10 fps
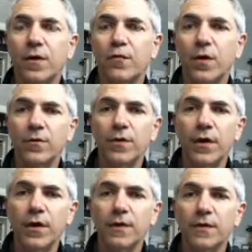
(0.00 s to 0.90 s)
wrote
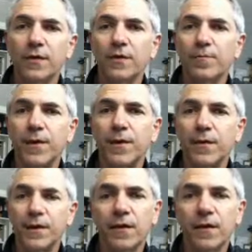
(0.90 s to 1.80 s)
on
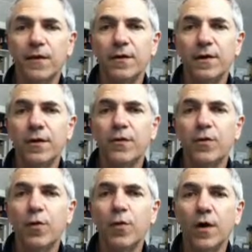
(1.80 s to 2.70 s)
comparing the
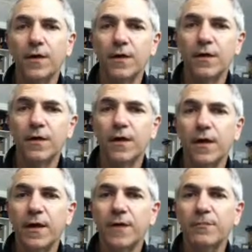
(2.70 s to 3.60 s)
Rwandan
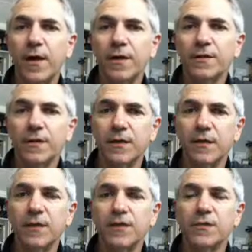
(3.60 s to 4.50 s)
and
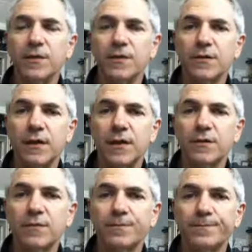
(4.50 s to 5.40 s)
Bosnian
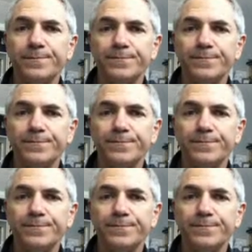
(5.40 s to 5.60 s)
genocides.